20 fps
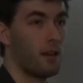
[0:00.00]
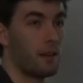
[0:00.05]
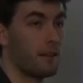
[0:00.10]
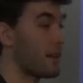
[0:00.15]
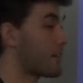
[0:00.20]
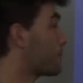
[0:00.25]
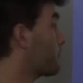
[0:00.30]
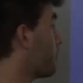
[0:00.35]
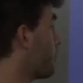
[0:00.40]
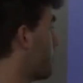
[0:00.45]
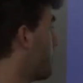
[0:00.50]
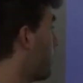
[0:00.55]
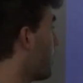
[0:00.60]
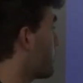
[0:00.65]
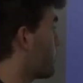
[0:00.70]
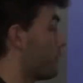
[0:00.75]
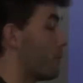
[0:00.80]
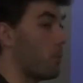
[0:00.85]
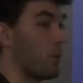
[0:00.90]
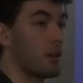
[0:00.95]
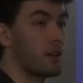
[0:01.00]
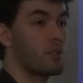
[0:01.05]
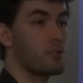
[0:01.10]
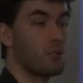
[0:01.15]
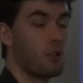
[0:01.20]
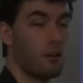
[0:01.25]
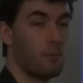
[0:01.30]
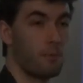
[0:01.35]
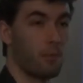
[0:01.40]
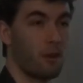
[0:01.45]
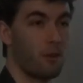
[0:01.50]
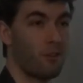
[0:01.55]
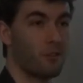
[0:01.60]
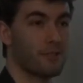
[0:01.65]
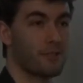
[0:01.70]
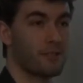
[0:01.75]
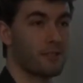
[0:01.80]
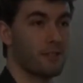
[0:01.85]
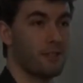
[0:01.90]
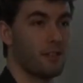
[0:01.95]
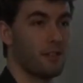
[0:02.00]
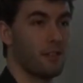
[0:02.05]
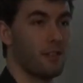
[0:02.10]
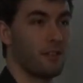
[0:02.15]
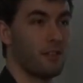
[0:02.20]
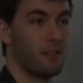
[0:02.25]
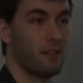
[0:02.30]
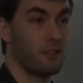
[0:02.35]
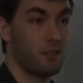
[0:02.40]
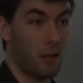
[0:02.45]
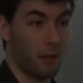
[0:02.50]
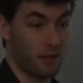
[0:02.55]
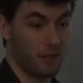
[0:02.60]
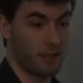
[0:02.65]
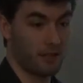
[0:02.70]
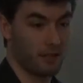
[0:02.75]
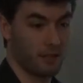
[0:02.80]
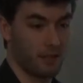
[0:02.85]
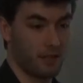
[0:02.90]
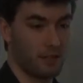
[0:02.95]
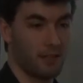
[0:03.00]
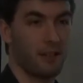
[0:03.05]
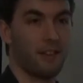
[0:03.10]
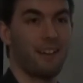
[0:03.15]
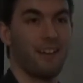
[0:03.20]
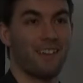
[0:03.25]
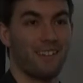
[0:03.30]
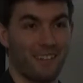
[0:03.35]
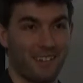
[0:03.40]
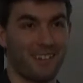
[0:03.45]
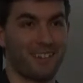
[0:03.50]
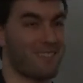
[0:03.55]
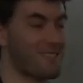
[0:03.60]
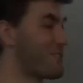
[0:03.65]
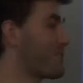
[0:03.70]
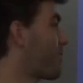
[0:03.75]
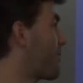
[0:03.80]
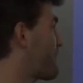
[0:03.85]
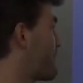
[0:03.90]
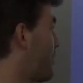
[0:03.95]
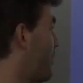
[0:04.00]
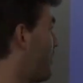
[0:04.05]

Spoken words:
And that's what we want. We want a sharp pulse, nothing, and then another sharp